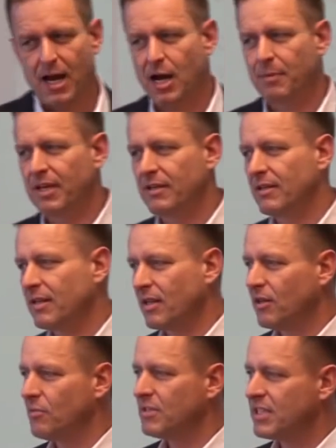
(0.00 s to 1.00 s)
I mean,
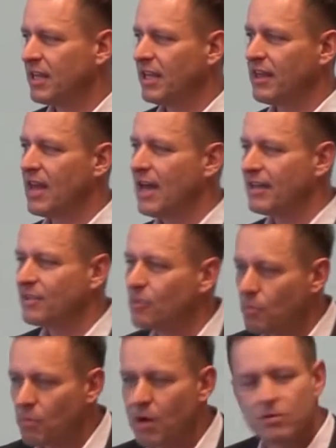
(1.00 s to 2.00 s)
you must think
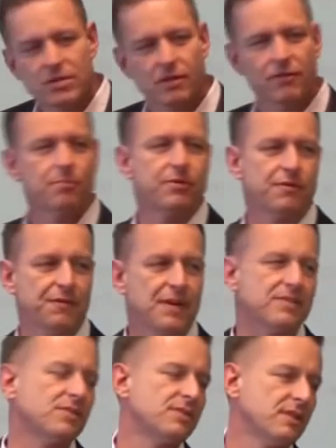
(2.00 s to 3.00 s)
that most of the
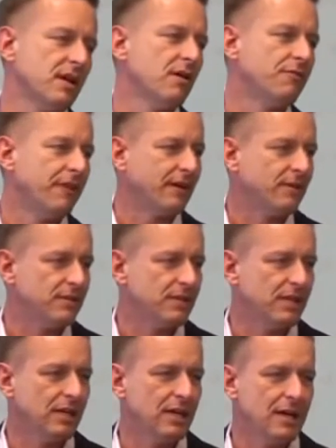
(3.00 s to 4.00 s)
professors in our
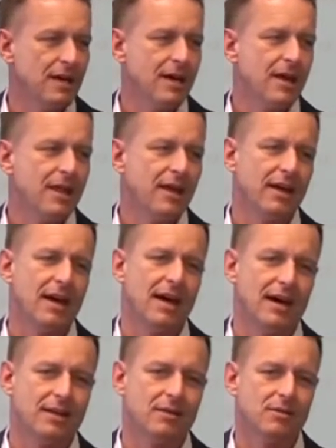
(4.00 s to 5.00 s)
faculty, they
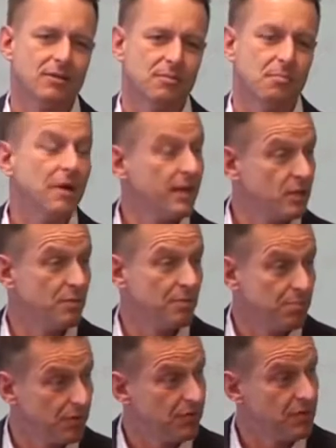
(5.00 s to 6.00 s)
had
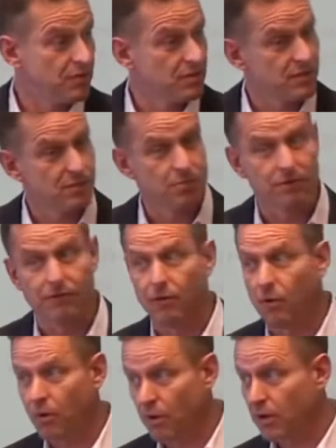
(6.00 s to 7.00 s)
management positions
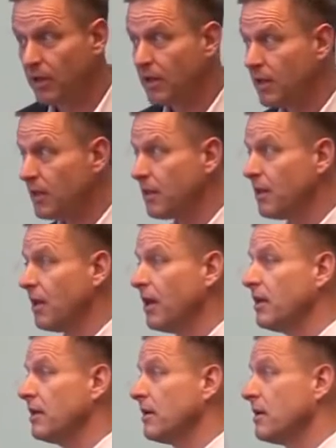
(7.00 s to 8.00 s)
before
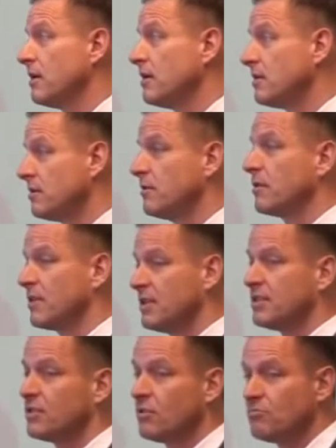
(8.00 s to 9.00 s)
they took
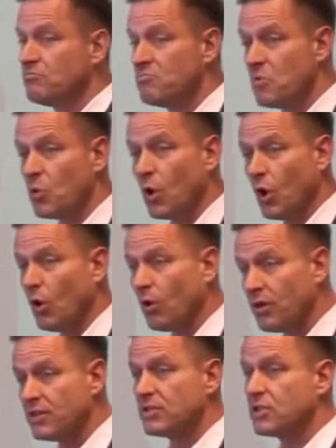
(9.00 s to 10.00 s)
this
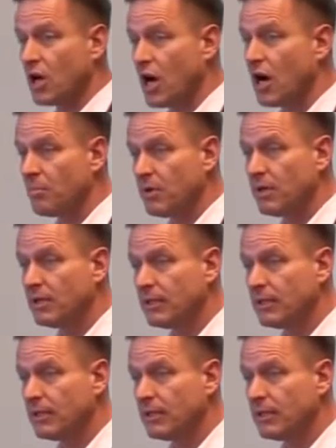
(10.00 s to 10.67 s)
role, this job,